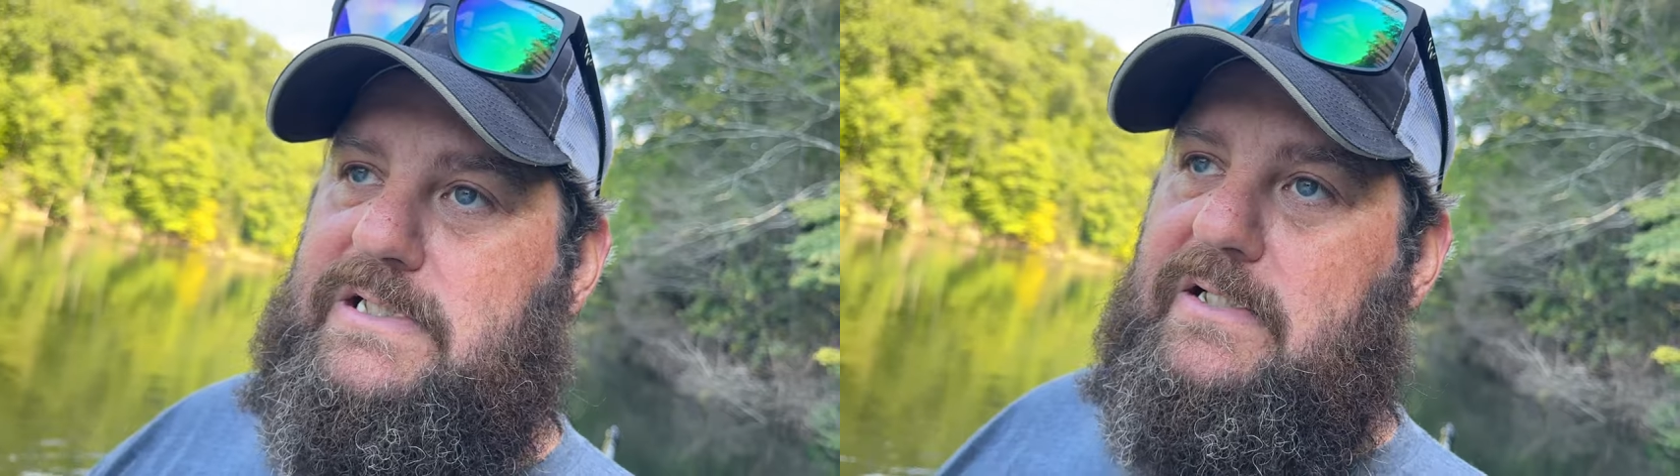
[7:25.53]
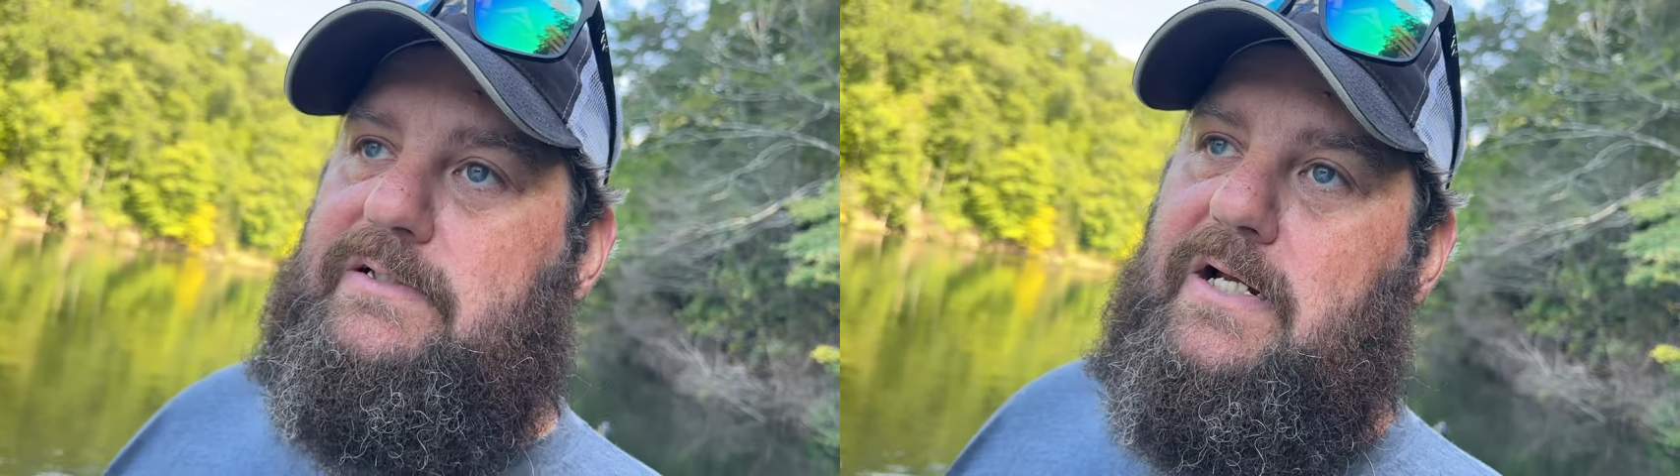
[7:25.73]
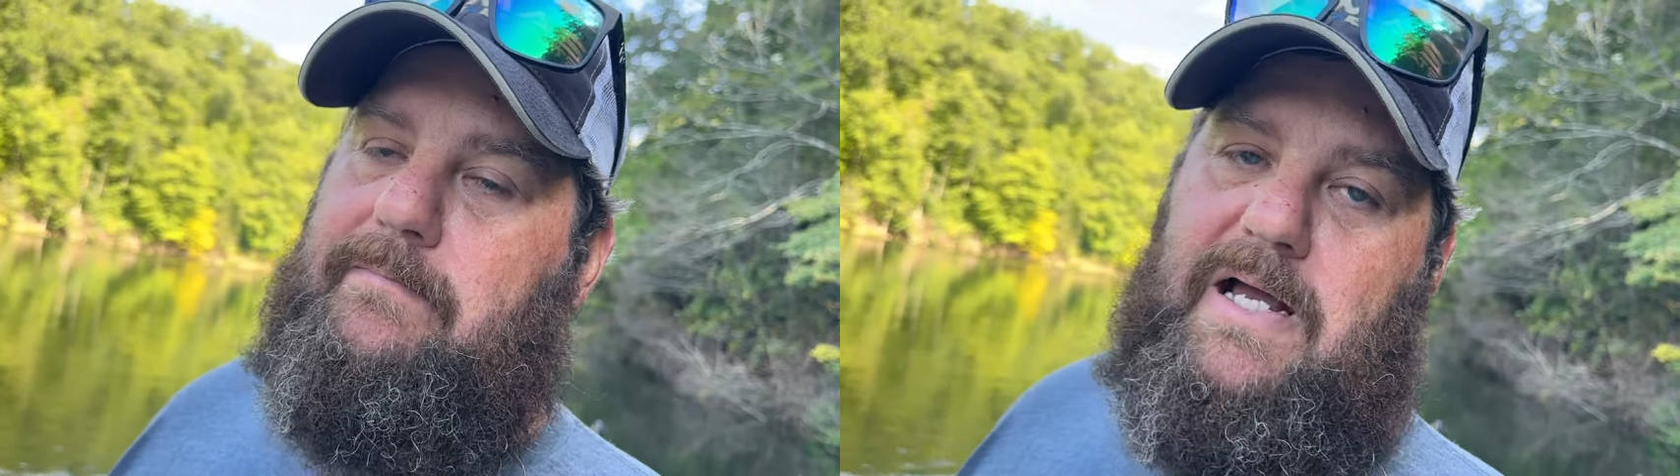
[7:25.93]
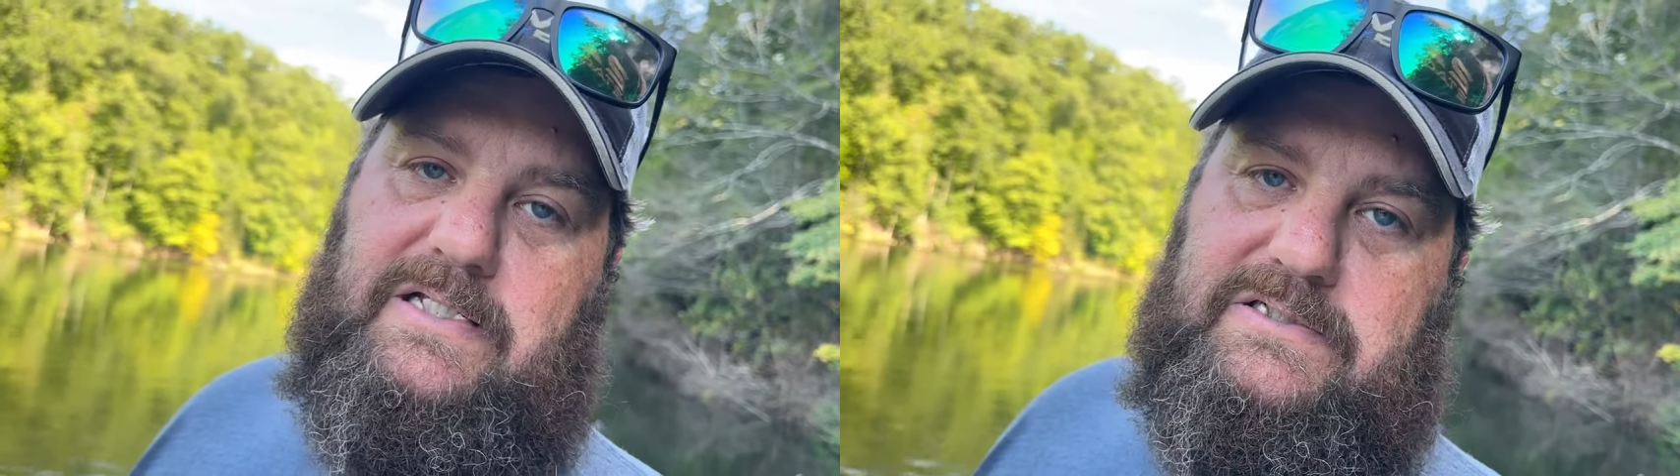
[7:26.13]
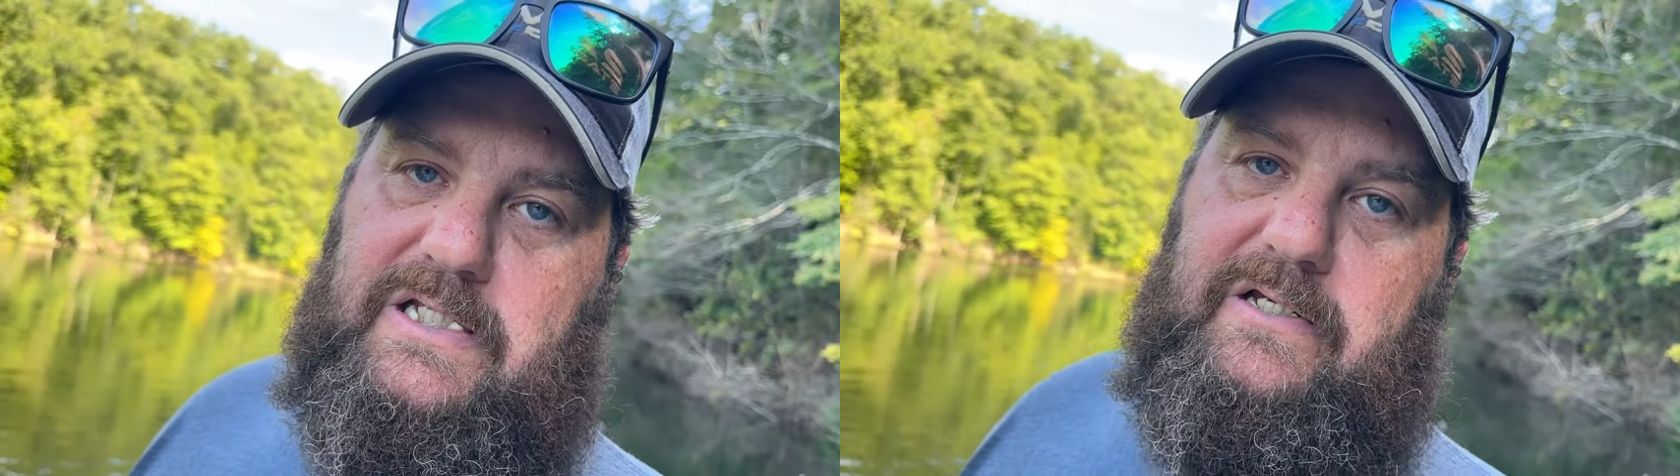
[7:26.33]
out there by
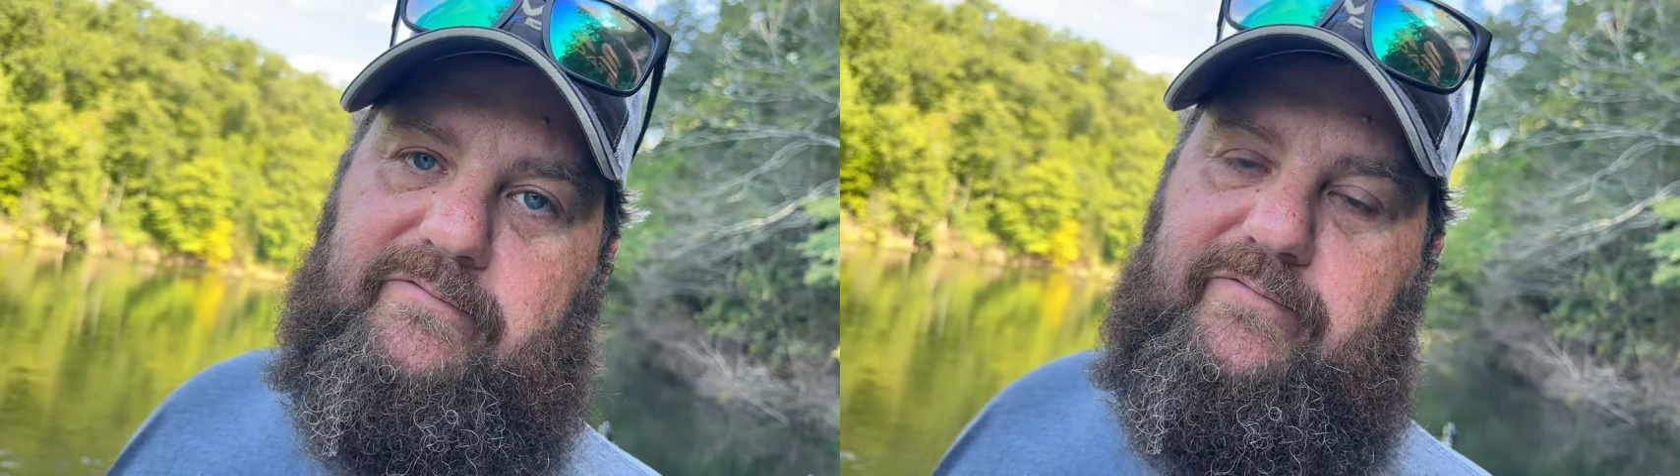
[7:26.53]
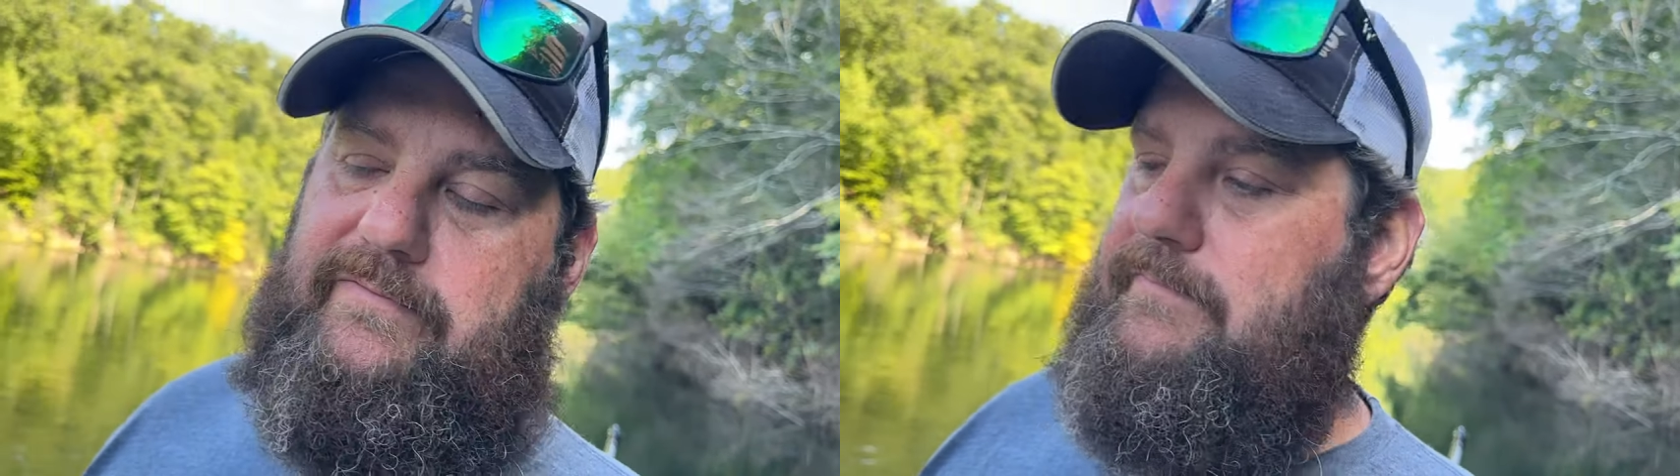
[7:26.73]
itself,